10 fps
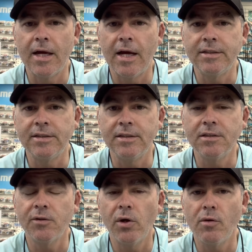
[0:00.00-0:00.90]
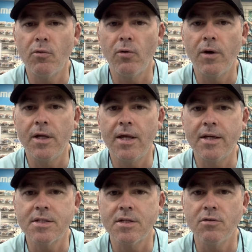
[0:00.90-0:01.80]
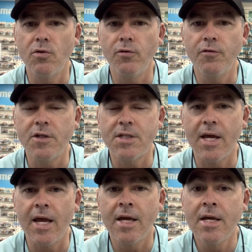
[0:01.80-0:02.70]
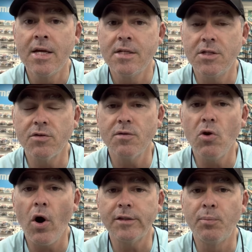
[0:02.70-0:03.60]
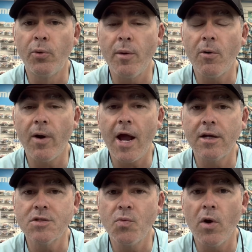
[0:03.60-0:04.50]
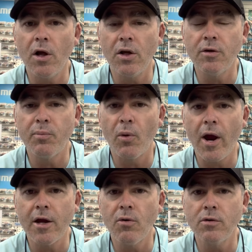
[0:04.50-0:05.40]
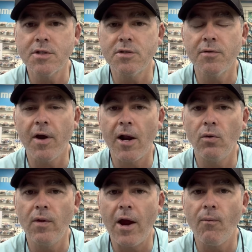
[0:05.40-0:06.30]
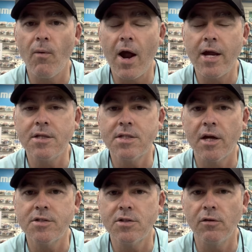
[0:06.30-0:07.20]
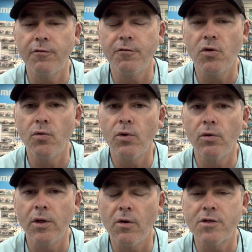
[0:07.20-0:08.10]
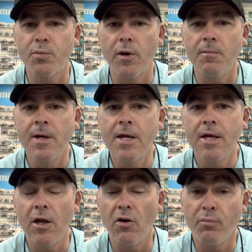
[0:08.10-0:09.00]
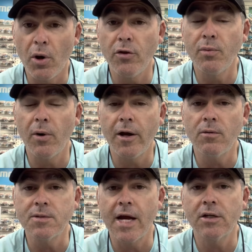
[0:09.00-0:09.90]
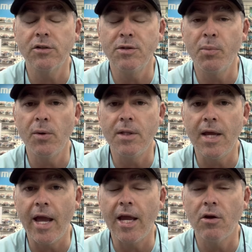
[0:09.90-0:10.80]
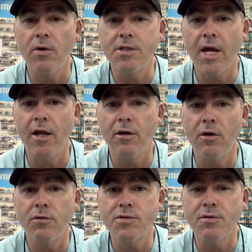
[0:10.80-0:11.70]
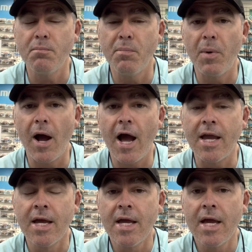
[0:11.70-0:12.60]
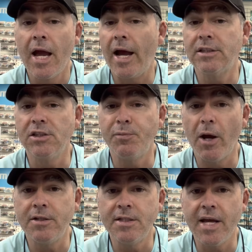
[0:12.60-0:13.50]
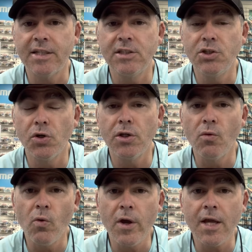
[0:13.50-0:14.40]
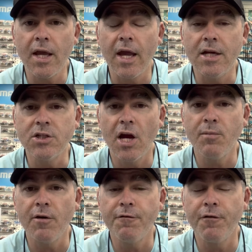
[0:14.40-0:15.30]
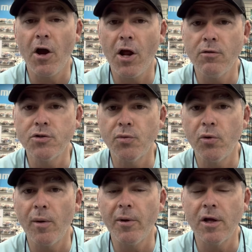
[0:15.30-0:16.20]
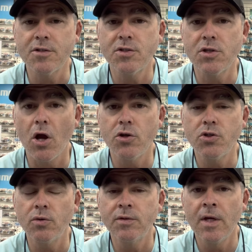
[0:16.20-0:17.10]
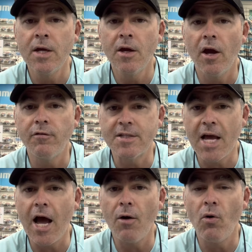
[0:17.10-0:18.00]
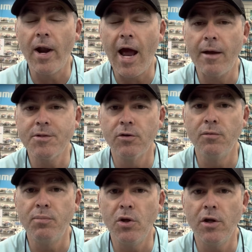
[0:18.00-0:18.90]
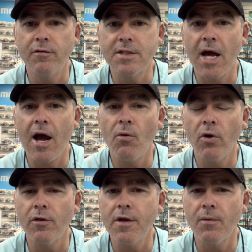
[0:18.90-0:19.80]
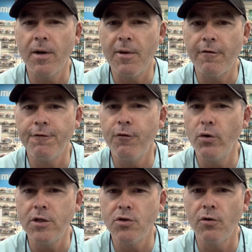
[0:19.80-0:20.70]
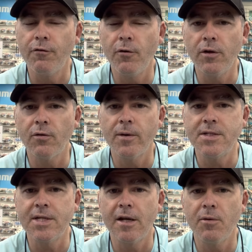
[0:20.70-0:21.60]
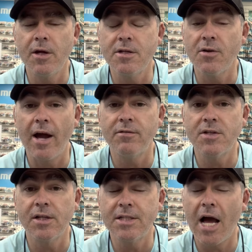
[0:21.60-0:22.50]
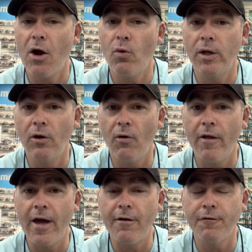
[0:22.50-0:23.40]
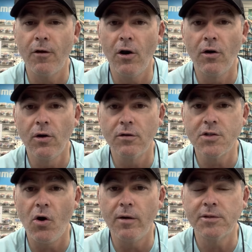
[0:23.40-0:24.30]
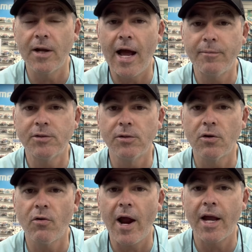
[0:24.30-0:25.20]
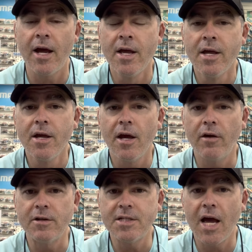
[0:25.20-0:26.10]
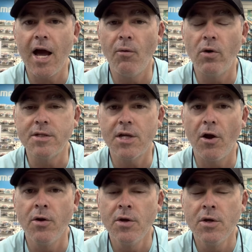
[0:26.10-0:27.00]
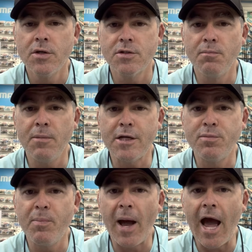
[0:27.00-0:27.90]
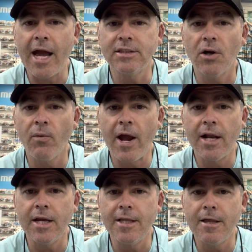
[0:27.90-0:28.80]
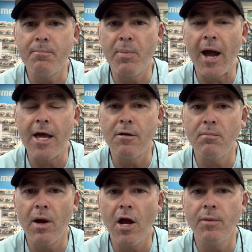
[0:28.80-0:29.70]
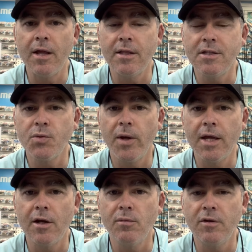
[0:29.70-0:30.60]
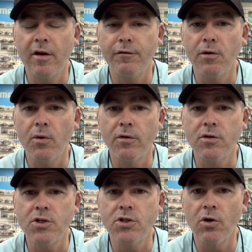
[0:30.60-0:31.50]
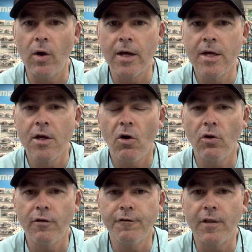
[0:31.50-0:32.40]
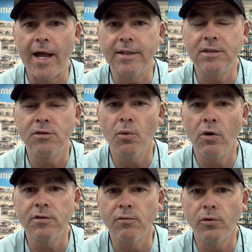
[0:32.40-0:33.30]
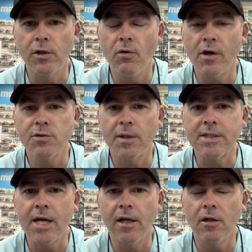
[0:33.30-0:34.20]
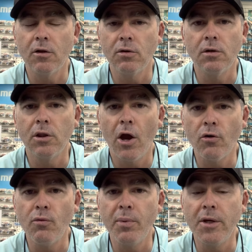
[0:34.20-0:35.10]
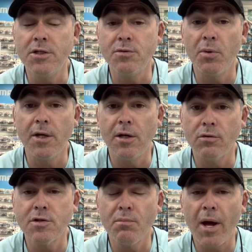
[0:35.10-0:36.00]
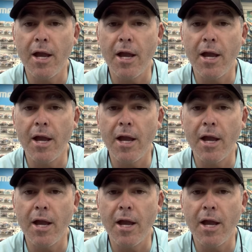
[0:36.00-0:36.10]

just inside the marina there, so some good fish there. Still some nice brim around as well on the Breakwell since we've had all that rain, so still a few really nice brim getting off both the Breakwells, actually being the Anchorage and Nelson Bay. Actually spoke to Dexter during the week and he showed me a photo which we'll put up in our socials of a tarwine. Absolute beauty of a tarwine. I think it went about 42 or 43 centimetres. I haven't seen a tarwine like that for a long time. So an absolute cracker of a tarwine. So some mixed bags around in the bay at the moment, and this weekend it'd be definitely worth a shot on the flatties as well. Some really nice ones getting along the local beaches, being Nelson Bay